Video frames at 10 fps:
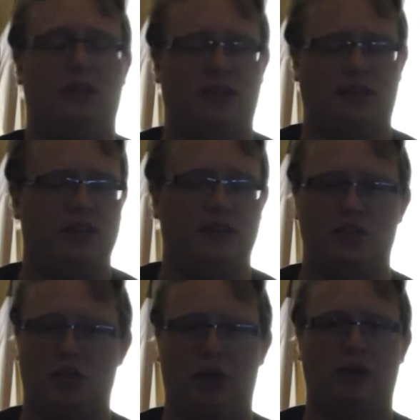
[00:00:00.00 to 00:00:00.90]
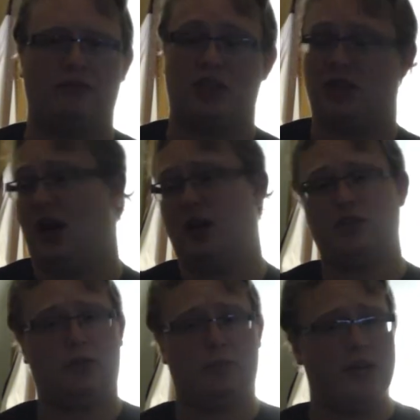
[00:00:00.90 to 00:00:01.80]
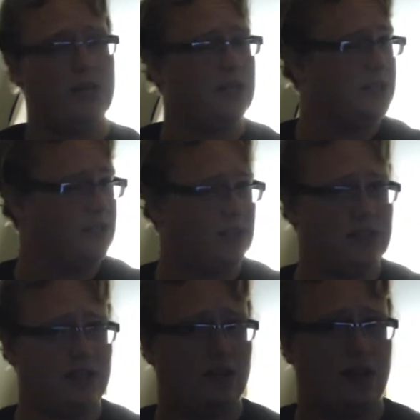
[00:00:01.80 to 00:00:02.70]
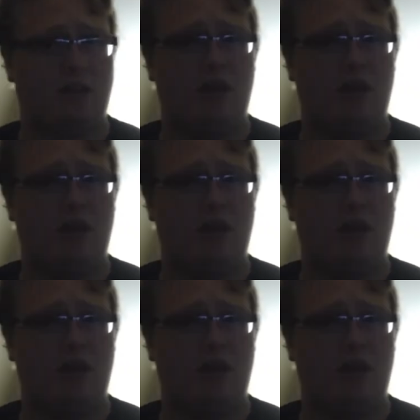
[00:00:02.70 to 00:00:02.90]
Do you think that it deserves any Oscar buzz, anything